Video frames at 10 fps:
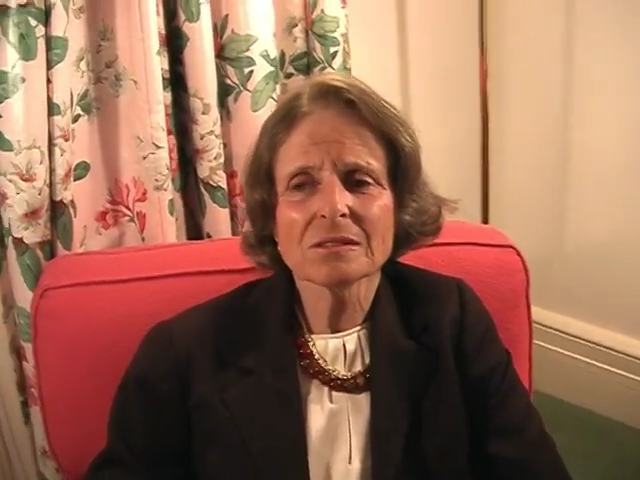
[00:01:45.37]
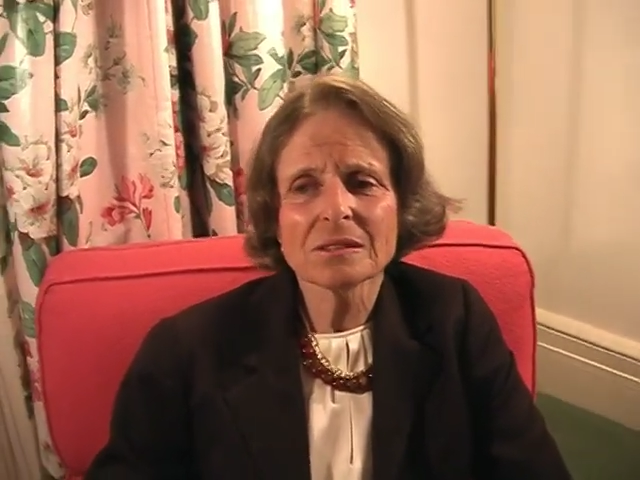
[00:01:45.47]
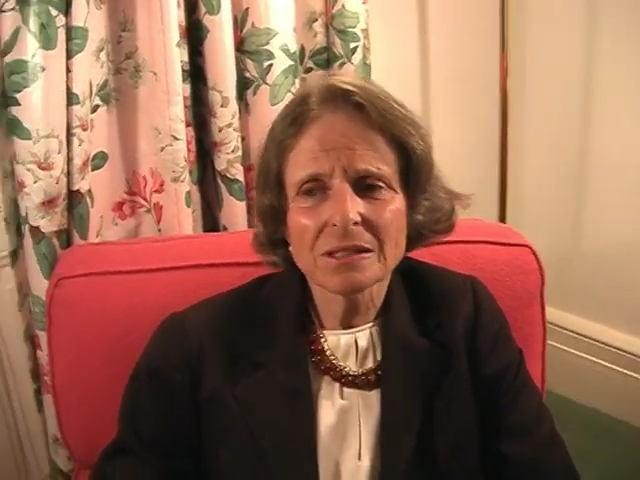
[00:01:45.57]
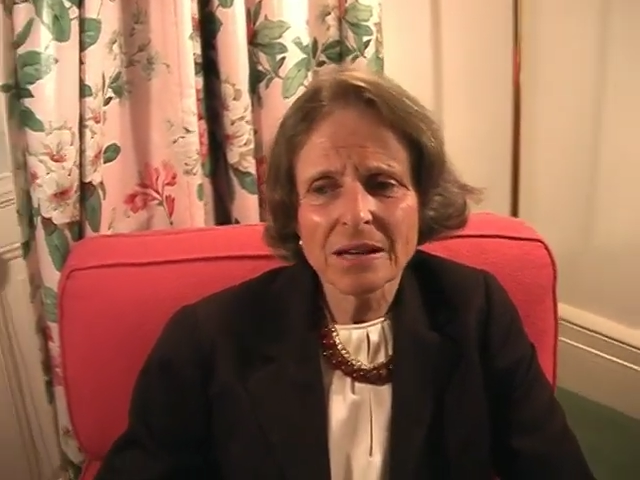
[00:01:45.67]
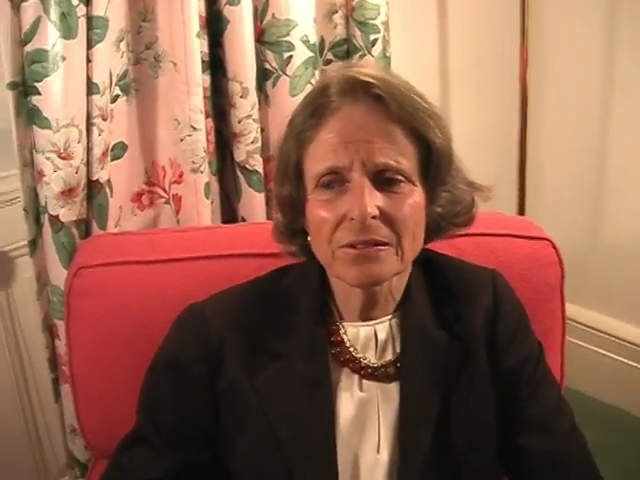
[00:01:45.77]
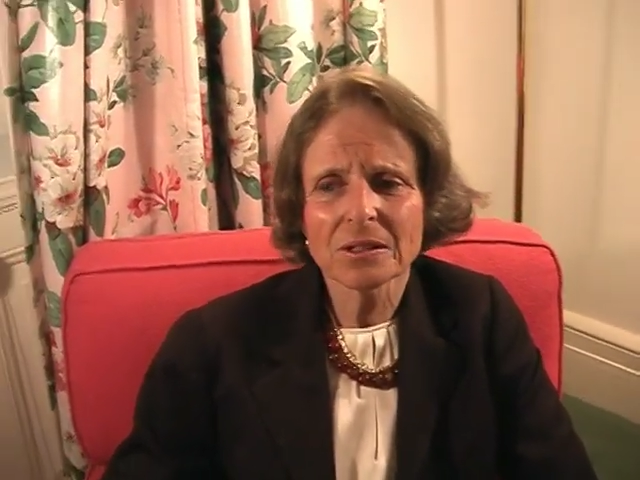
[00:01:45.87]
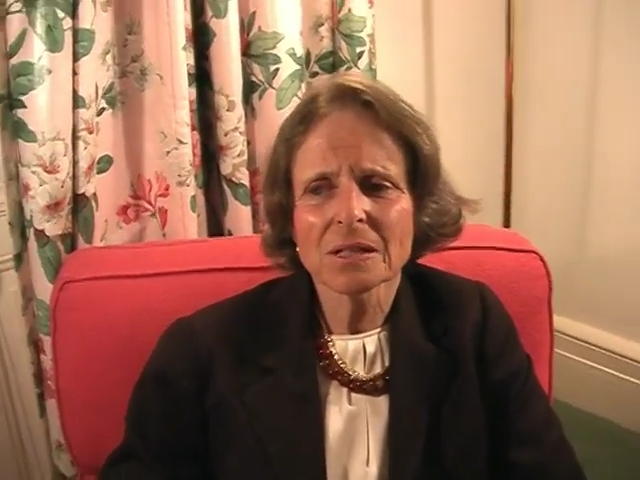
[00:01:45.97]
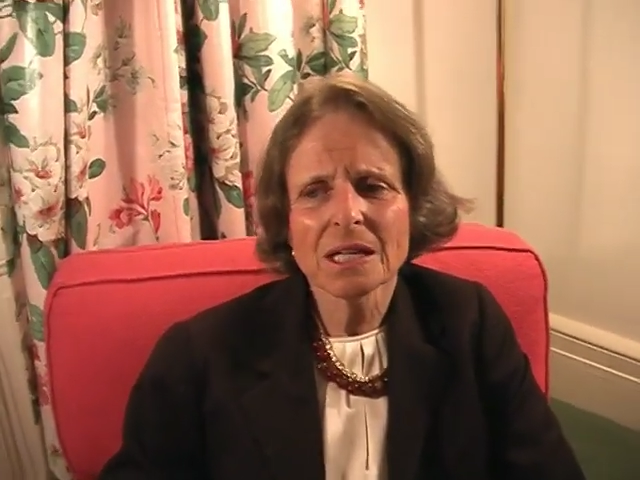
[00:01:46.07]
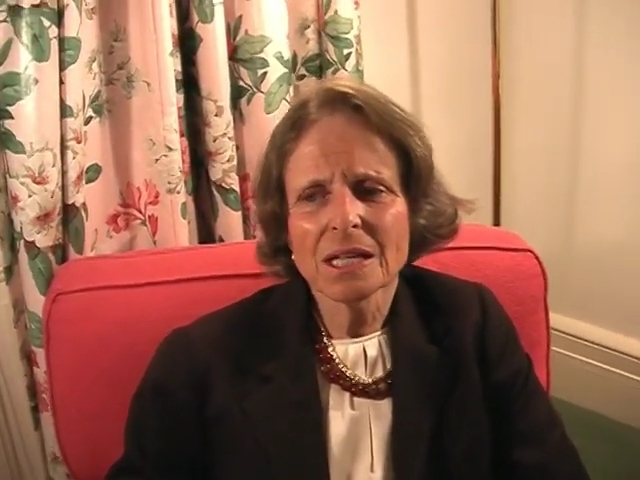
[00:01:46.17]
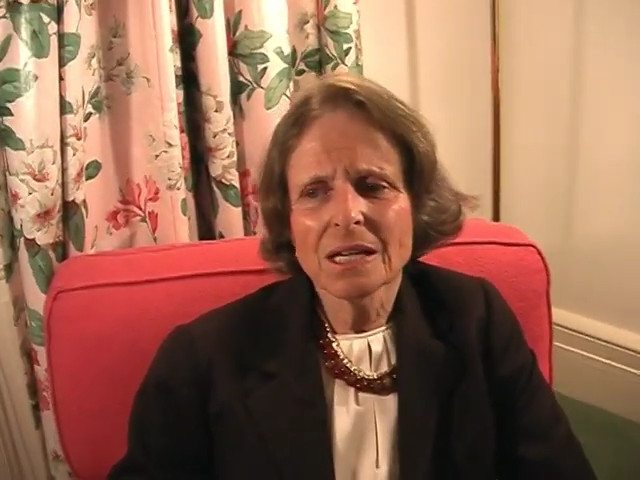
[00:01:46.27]
never...
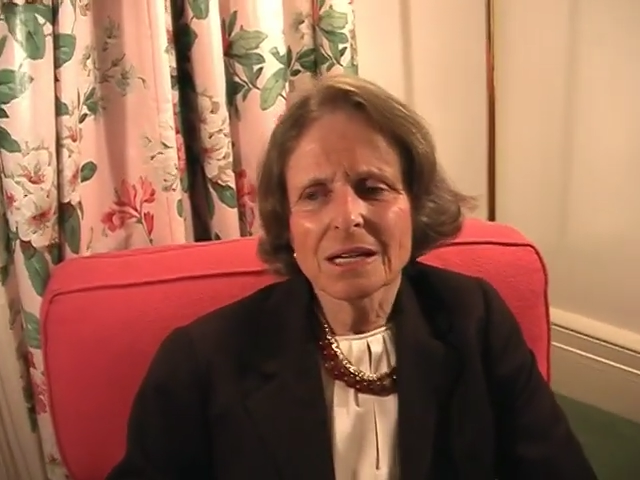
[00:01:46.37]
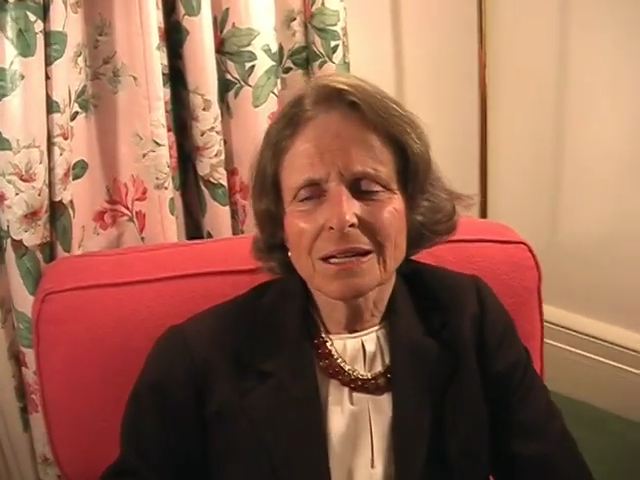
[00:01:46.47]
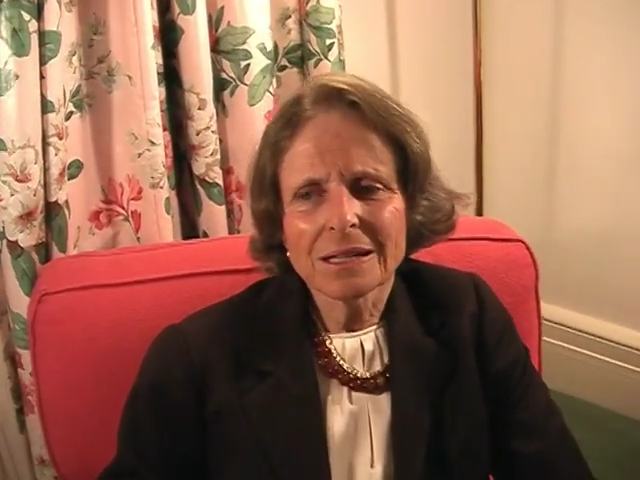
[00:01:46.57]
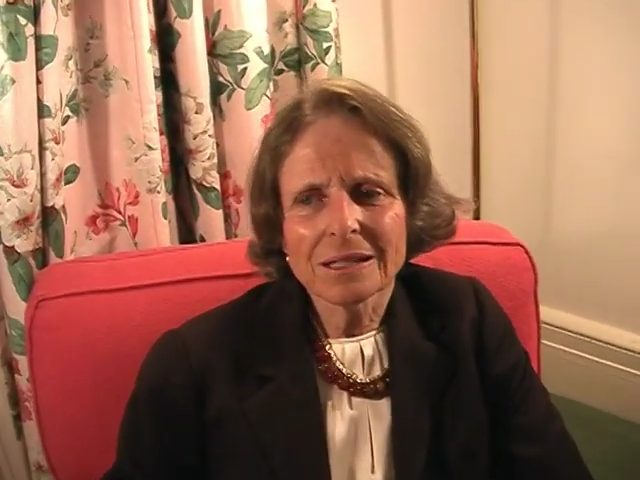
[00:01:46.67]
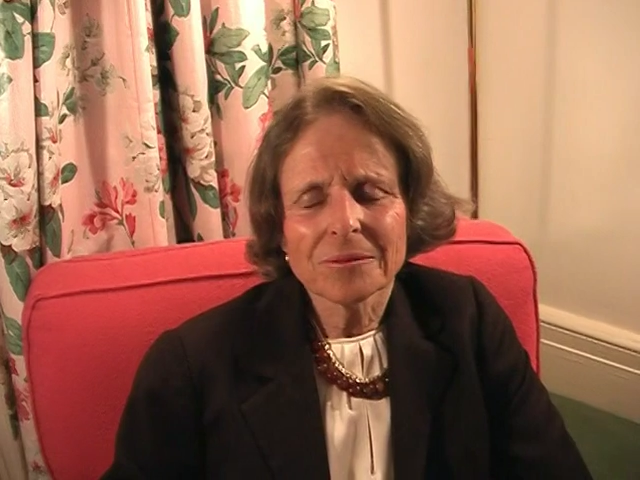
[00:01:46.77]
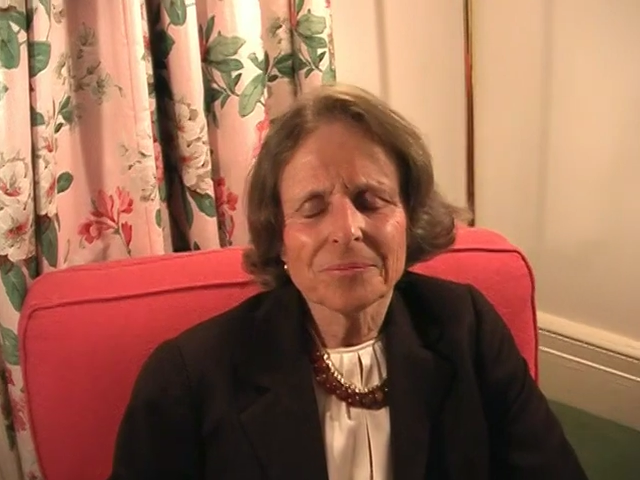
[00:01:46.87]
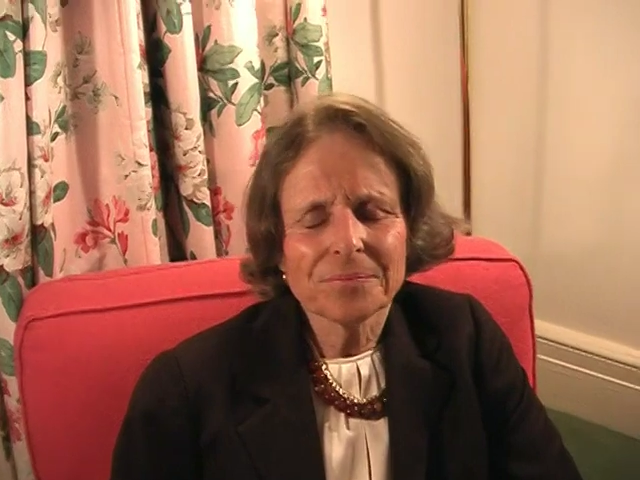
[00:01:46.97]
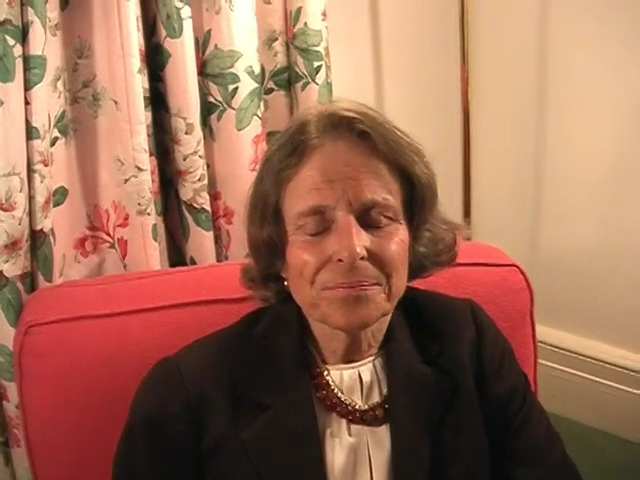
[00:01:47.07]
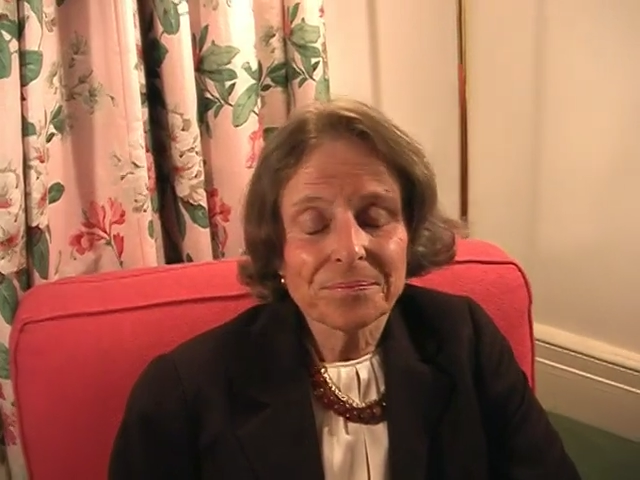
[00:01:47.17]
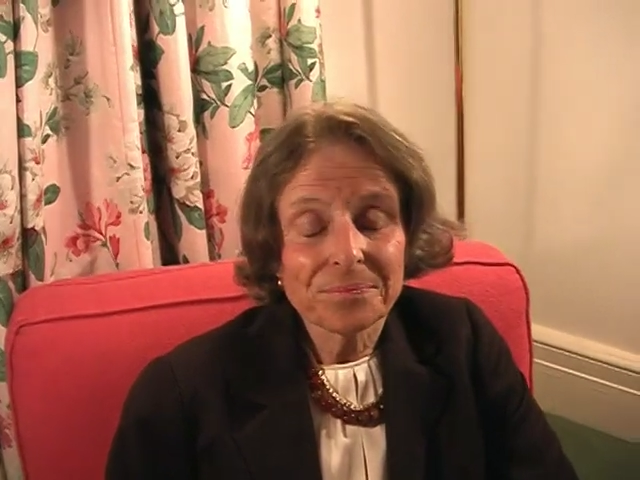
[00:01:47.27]
Um,
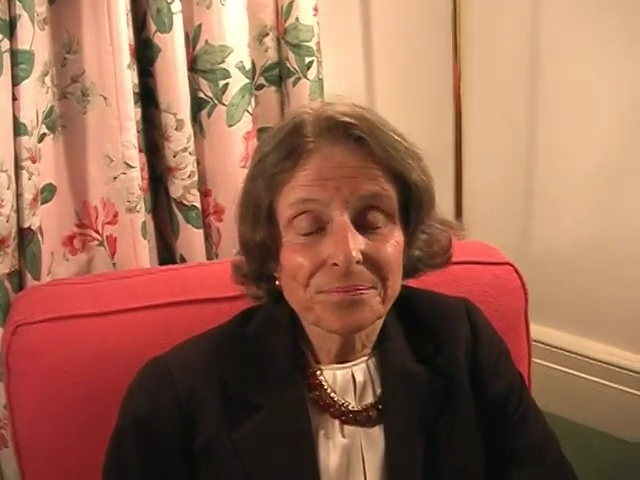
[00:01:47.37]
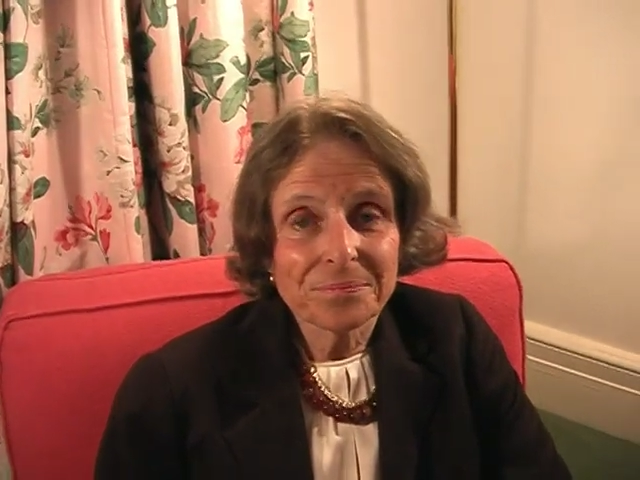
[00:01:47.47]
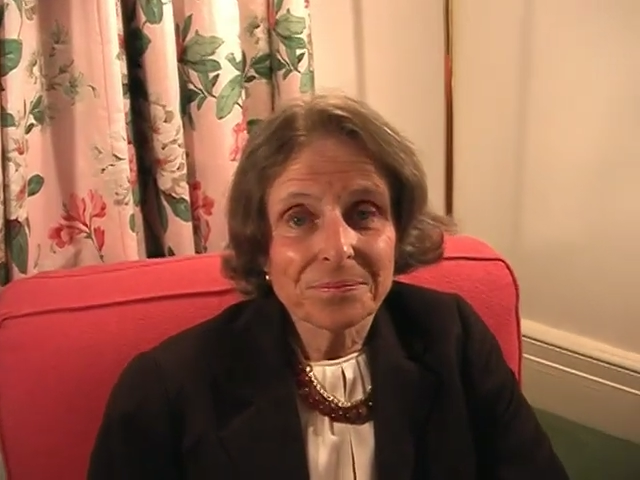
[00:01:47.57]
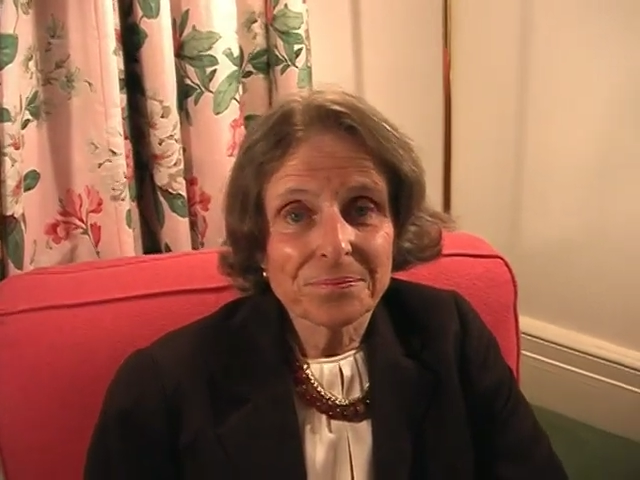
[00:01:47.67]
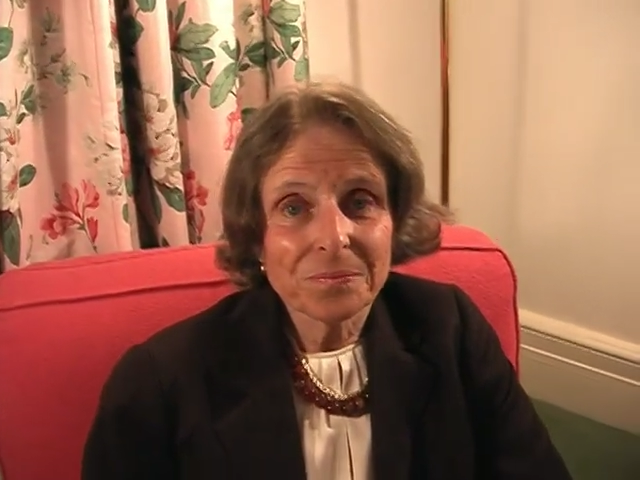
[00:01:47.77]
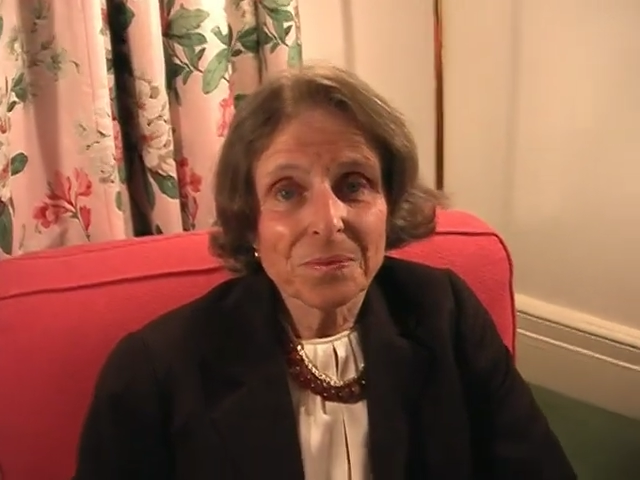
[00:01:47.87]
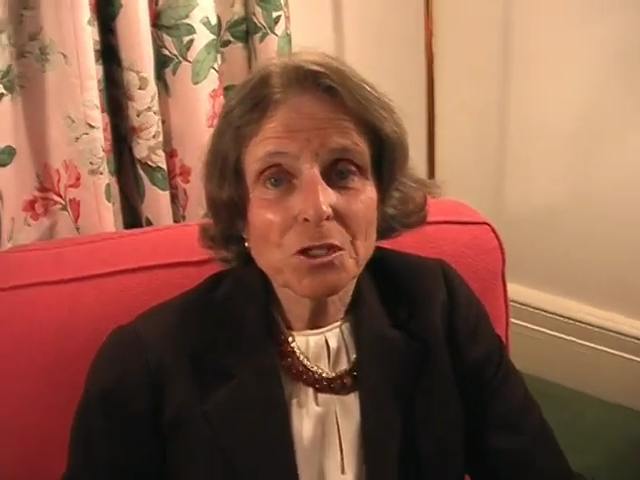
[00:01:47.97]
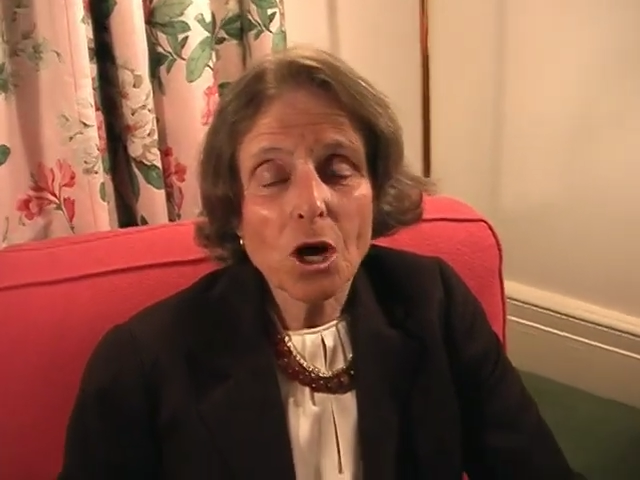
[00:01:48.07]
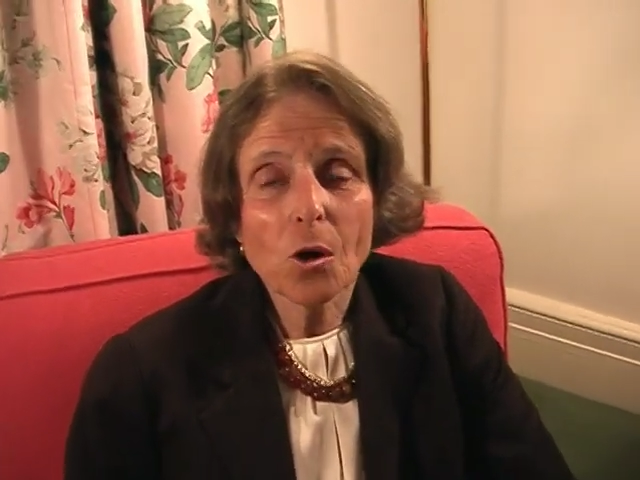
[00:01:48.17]
never were a participant.